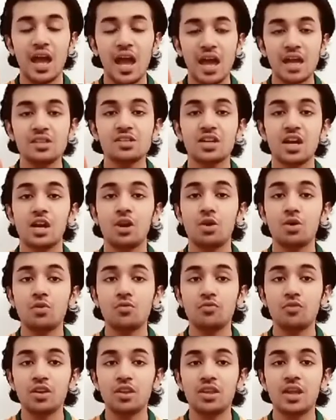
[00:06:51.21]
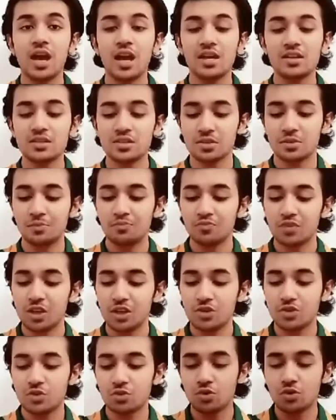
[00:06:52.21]
and along with that it
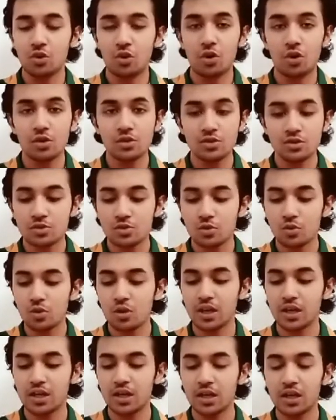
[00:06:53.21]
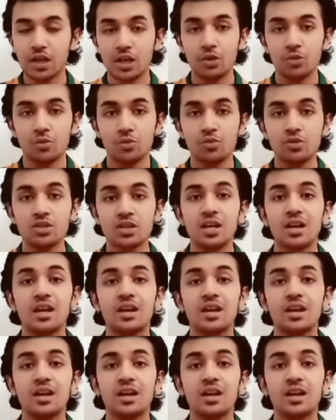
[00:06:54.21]
should also include